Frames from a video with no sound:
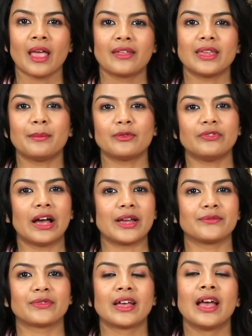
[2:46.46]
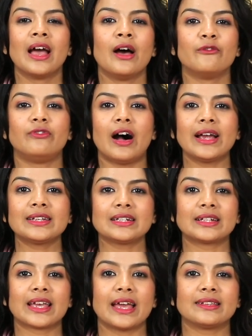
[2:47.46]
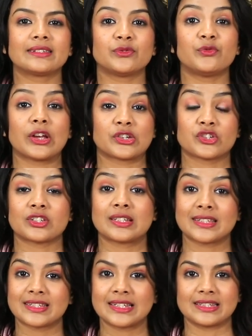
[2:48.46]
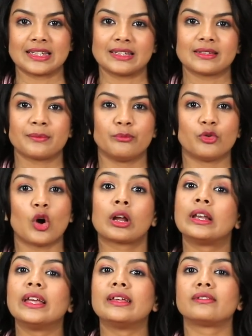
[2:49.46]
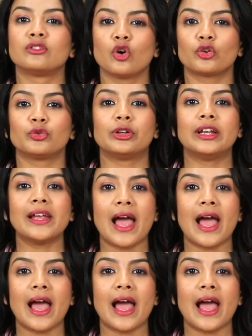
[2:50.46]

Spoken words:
Number 5. Fight against infectious diseases. Broccoli is not only